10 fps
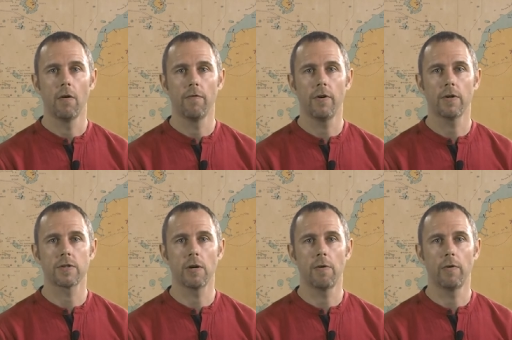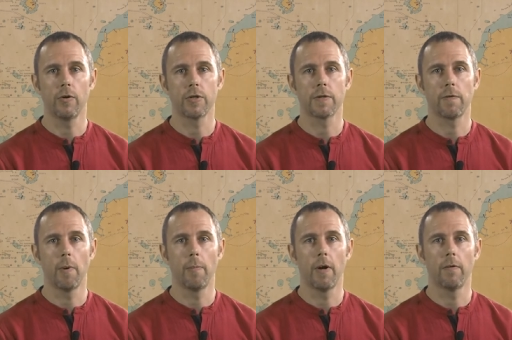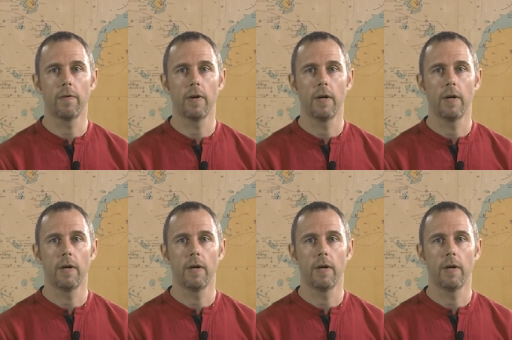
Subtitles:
First are revolutions from above,